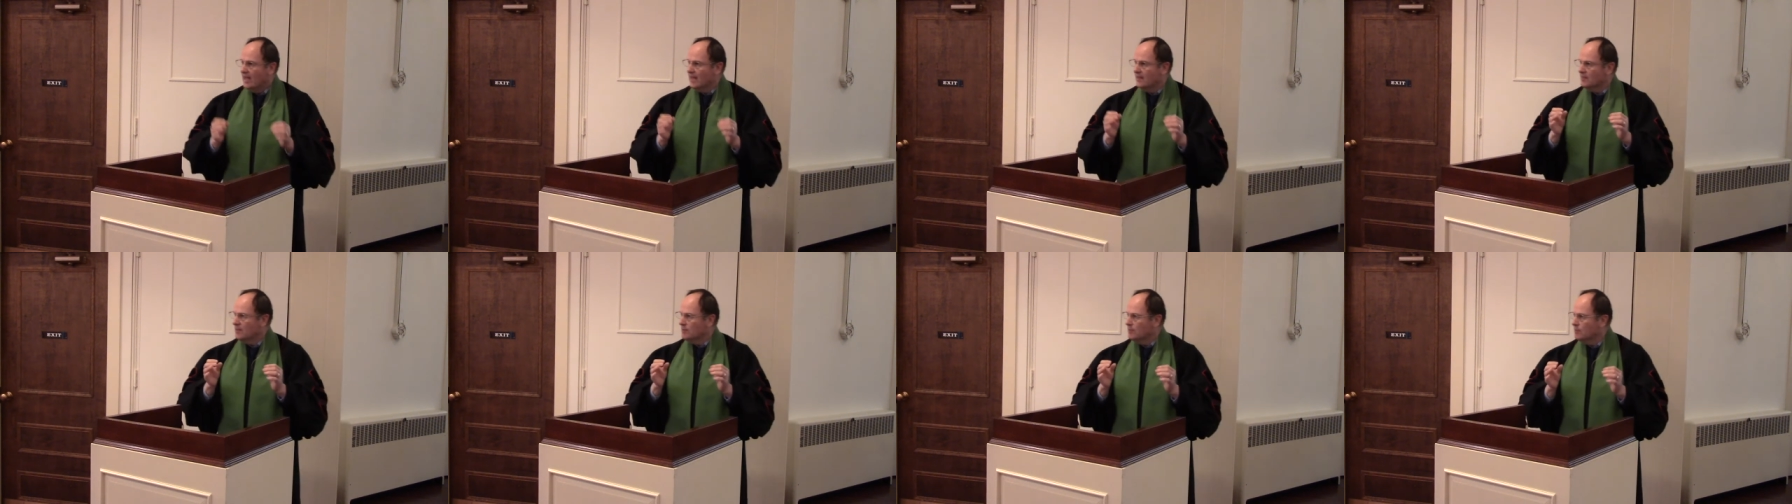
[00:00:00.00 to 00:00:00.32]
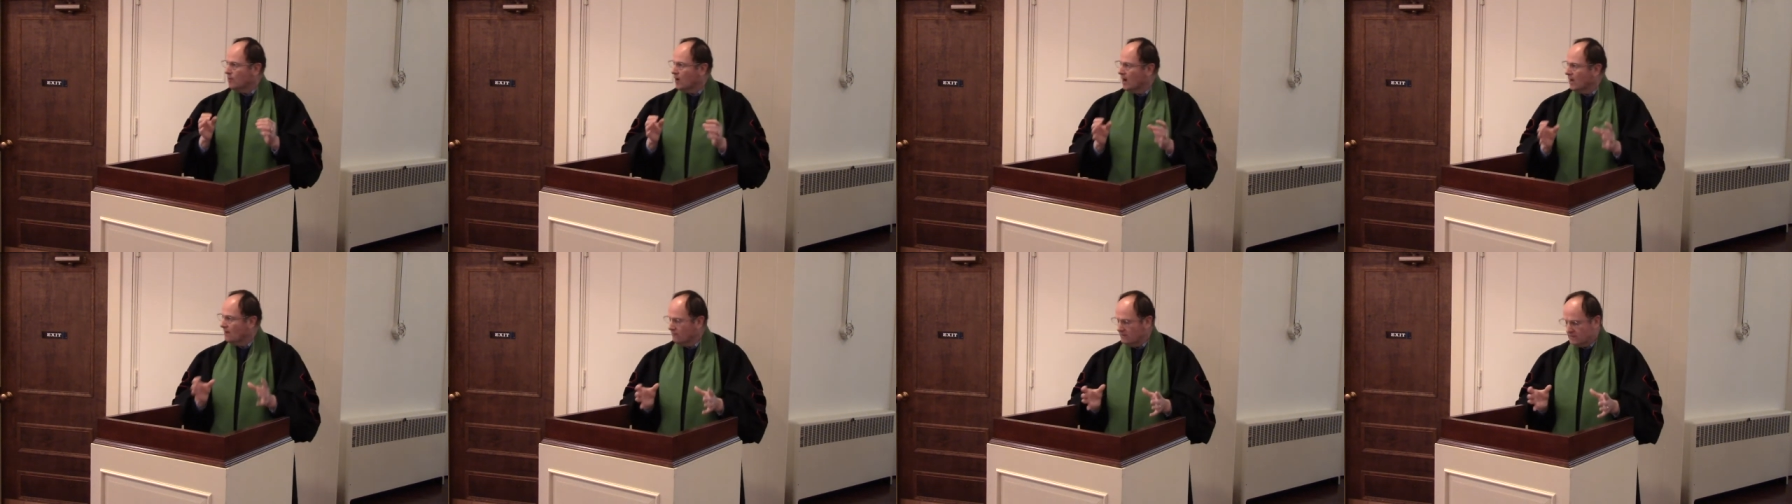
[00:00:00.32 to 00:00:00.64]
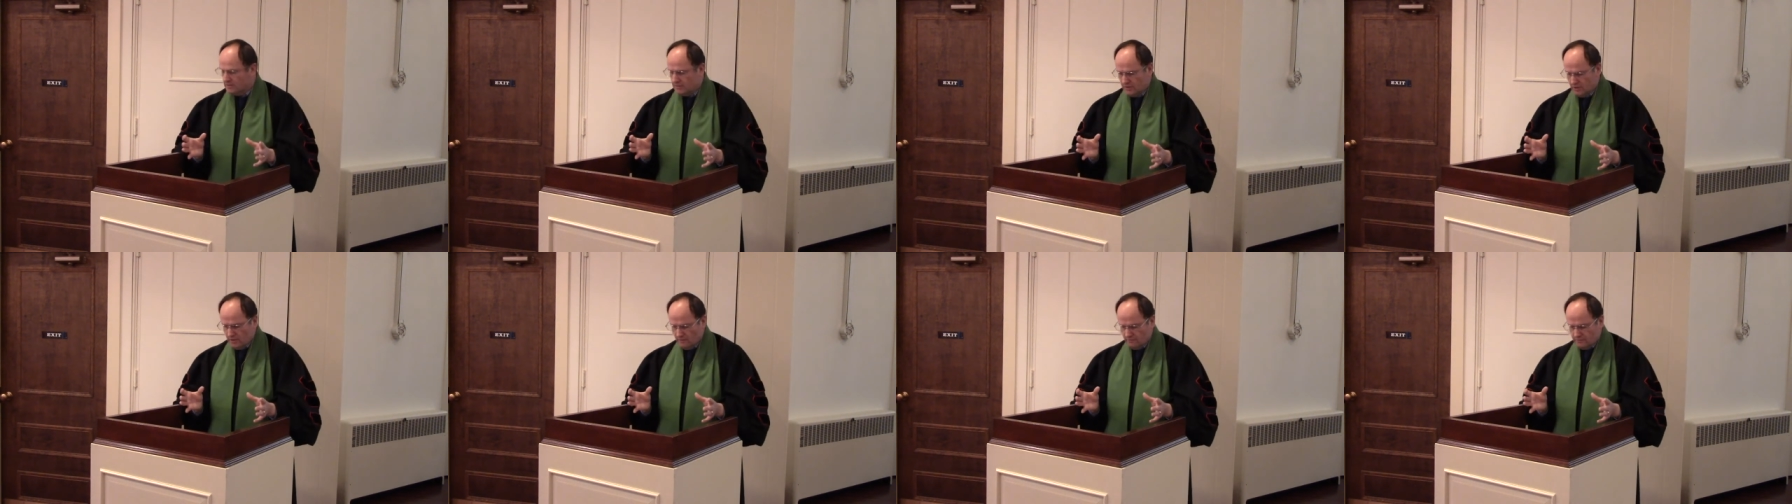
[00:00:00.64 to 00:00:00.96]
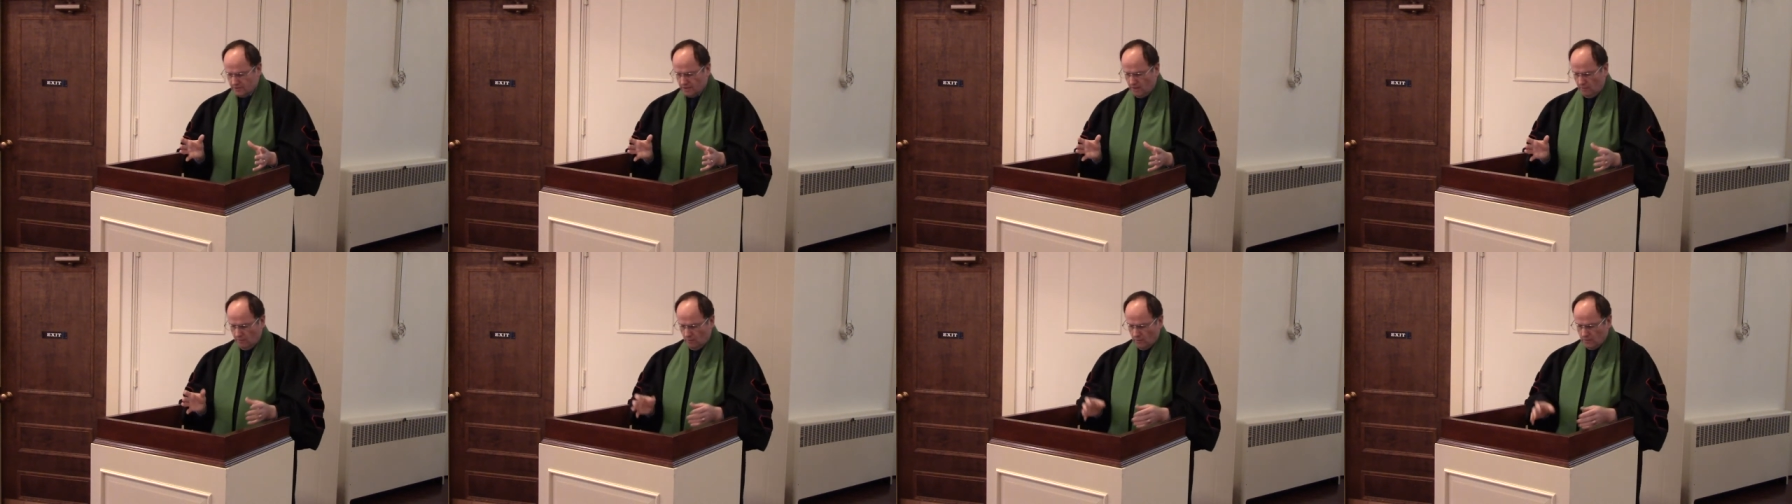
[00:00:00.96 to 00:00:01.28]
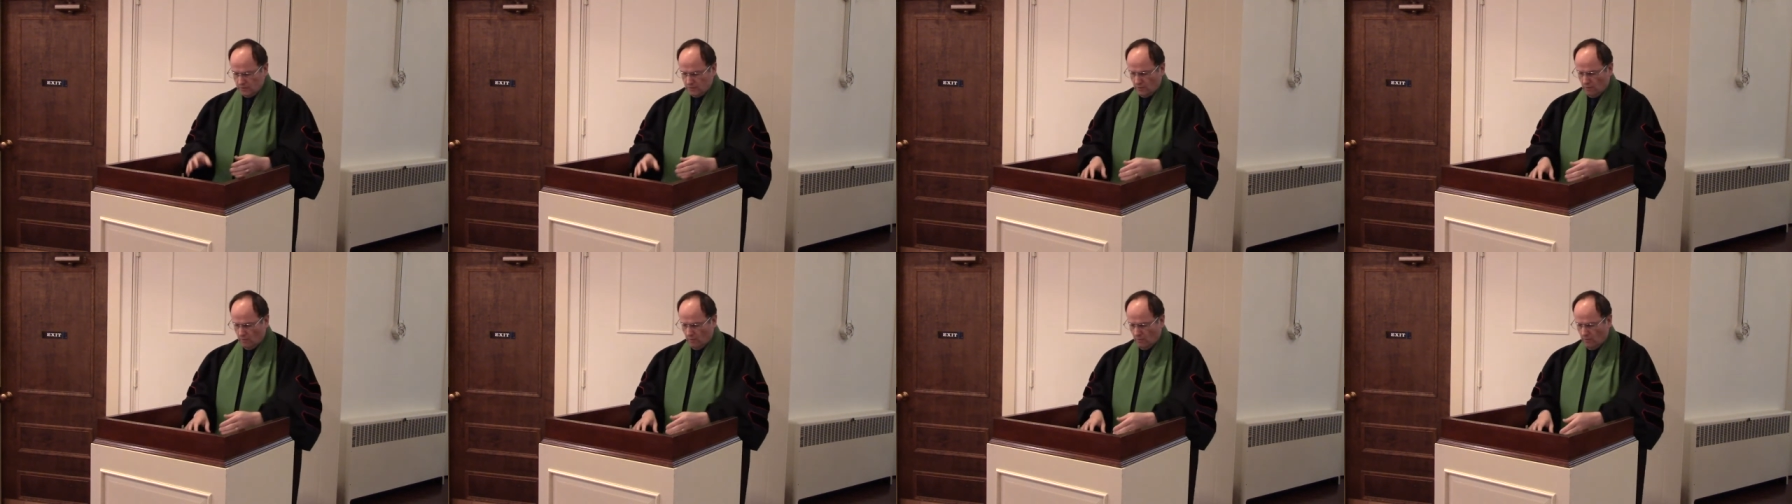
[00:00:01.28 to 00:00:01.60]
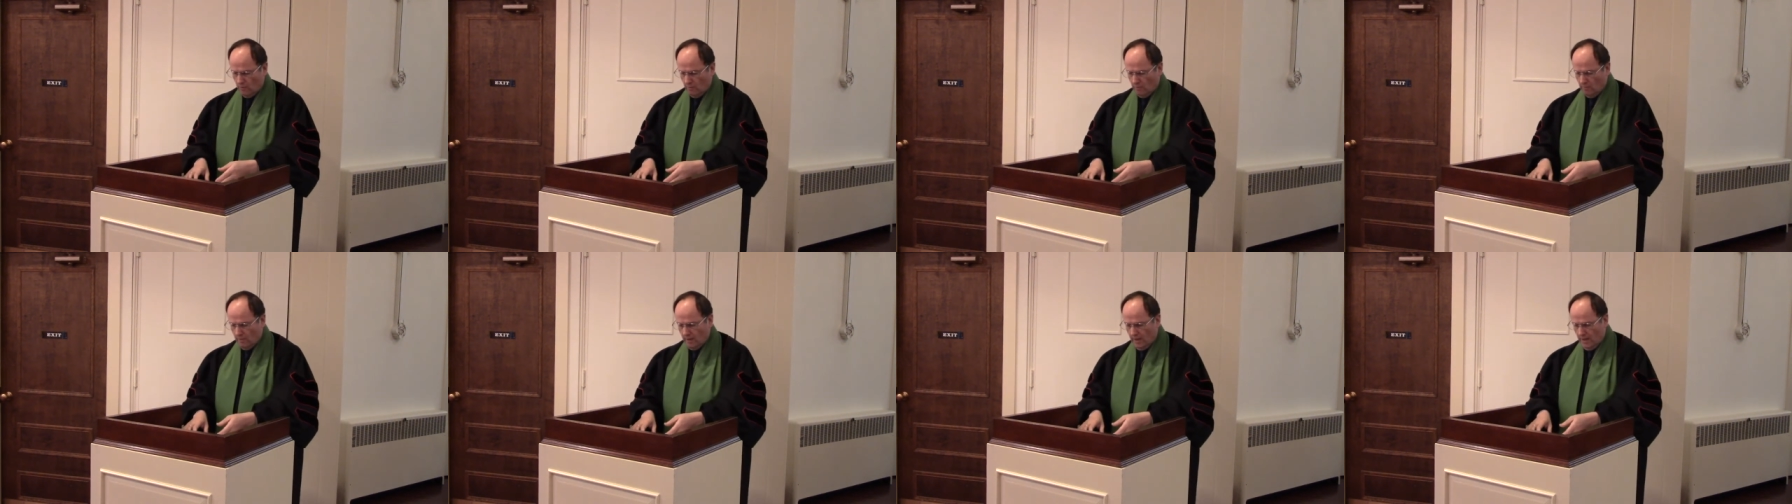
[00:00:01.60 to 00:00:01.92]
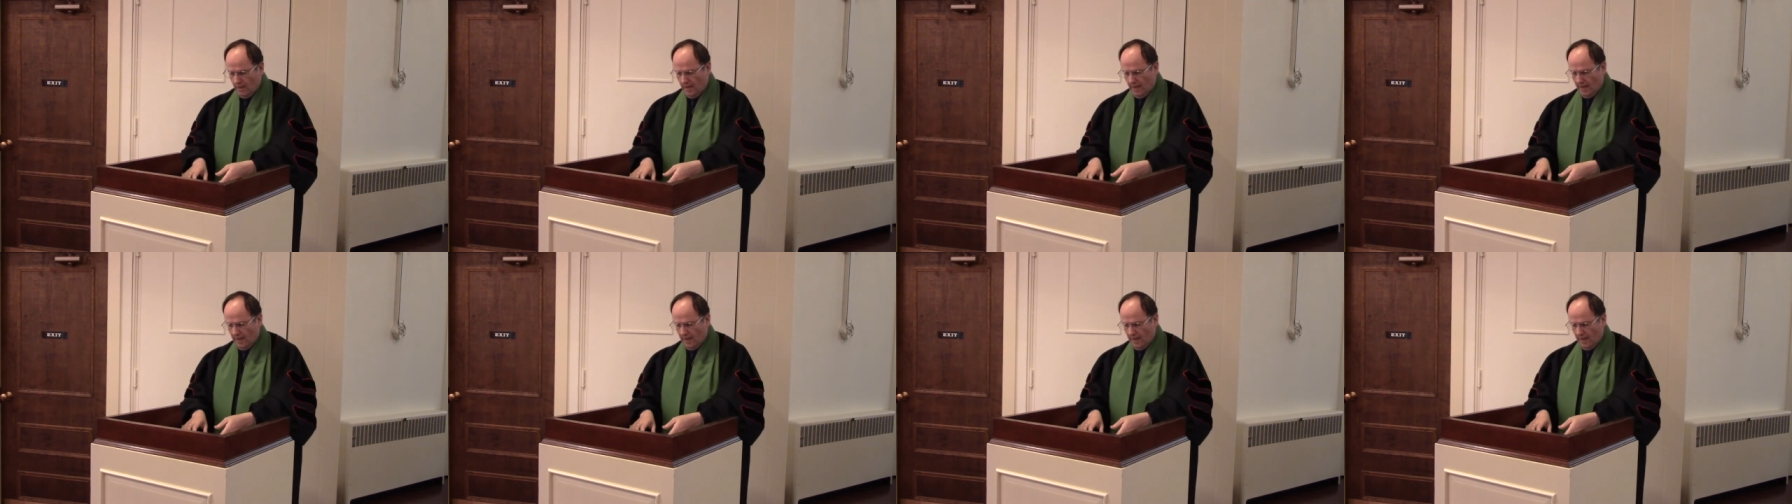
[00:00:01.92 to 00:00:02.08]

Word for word: in the privacy of someone's home